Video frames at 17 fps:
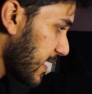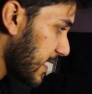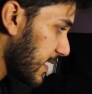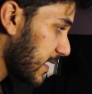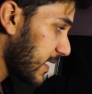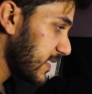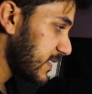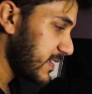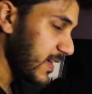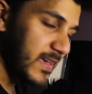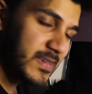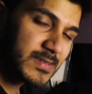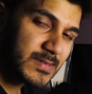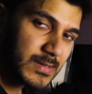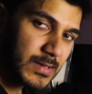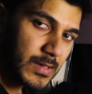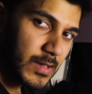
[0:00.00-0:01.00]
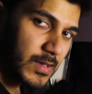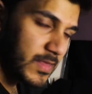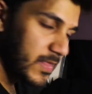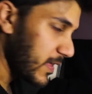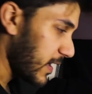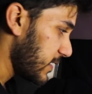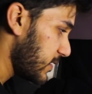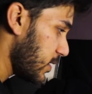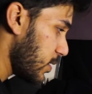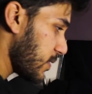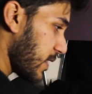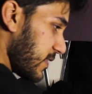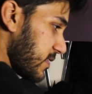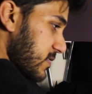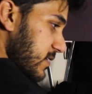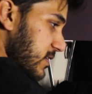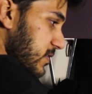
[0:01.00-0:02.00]
light guess that I know
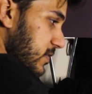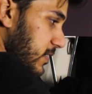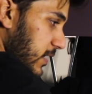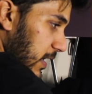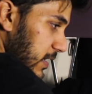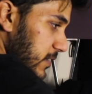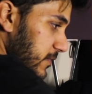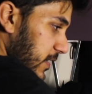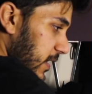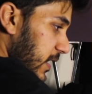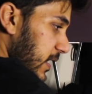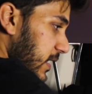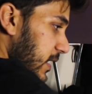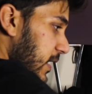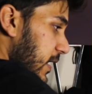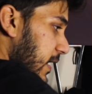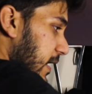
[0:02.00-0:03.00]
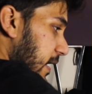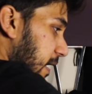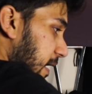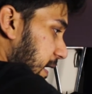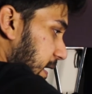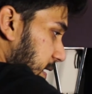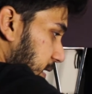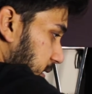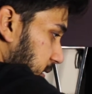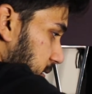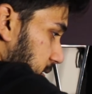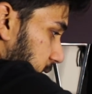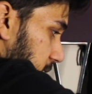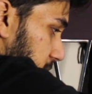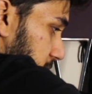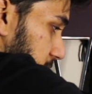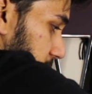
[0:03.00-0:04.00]
that this is kind of high. And
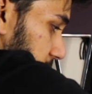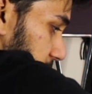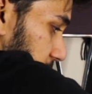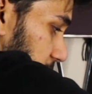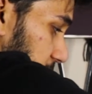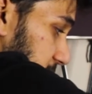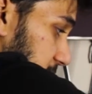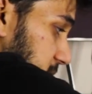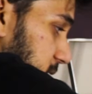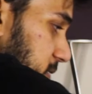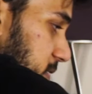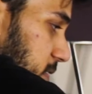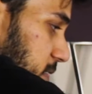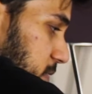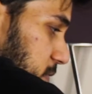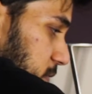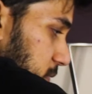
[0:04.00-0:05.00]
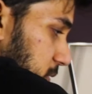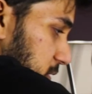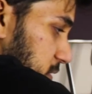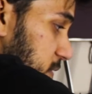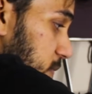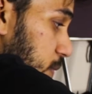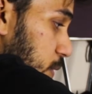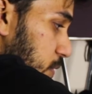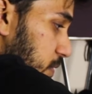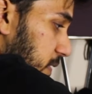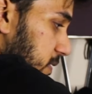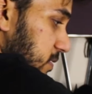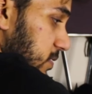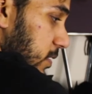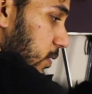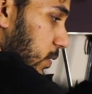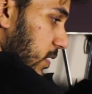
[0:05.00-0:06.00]
again, the smoother
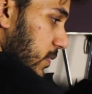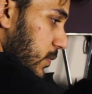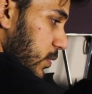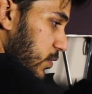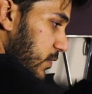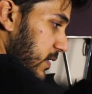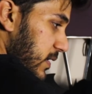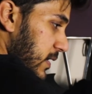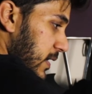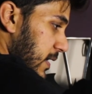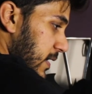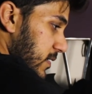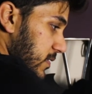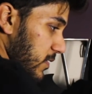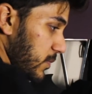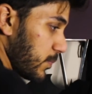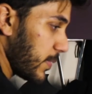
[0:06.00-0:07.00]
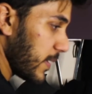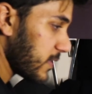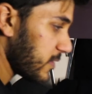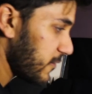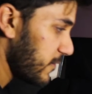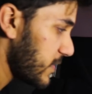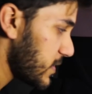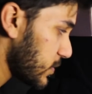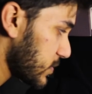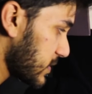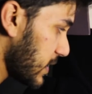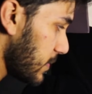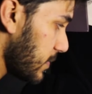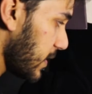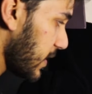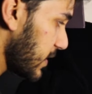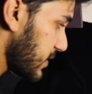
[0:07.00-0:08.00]
and slower I move it, the better the video
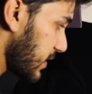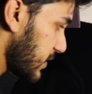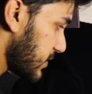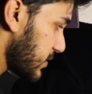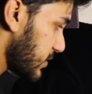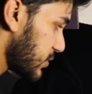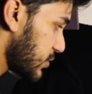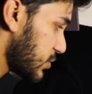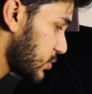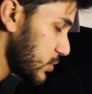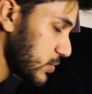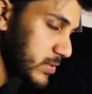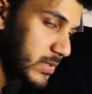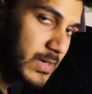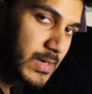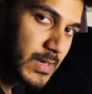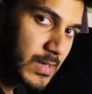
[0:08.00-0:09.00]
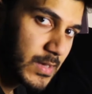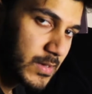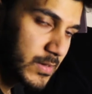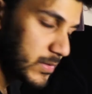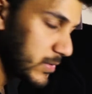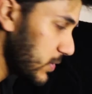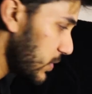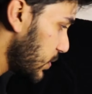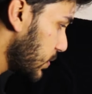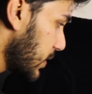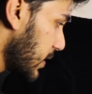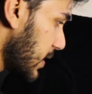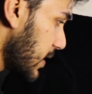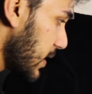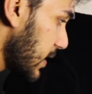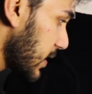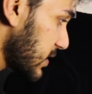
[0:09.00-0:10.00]
stabilization should do.
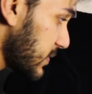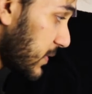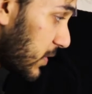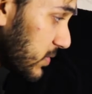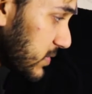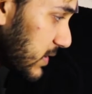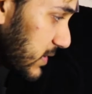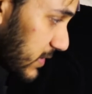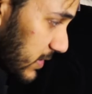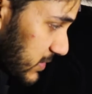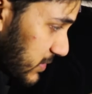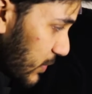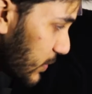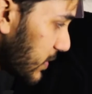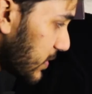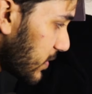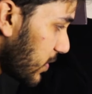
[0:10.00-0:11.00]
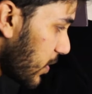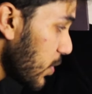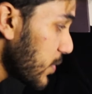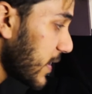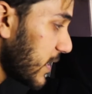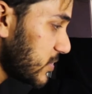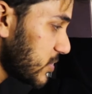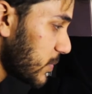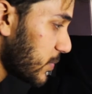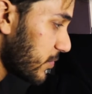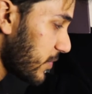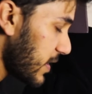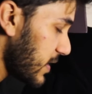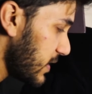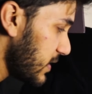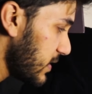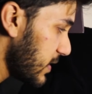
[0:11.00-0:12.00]
Because I mean, honestly, it's doing an okay job
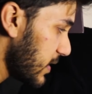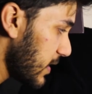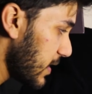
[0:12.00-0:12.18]
already.